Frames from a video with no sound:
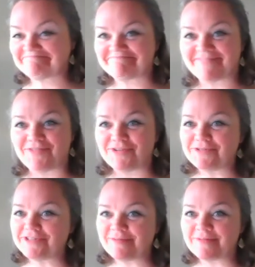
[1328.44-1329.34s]
If you
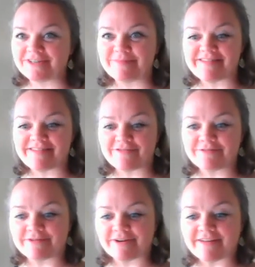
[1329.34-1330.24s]
do, I'm going to be so
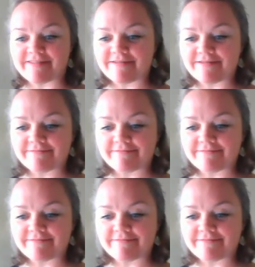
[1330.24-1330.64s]
impressed.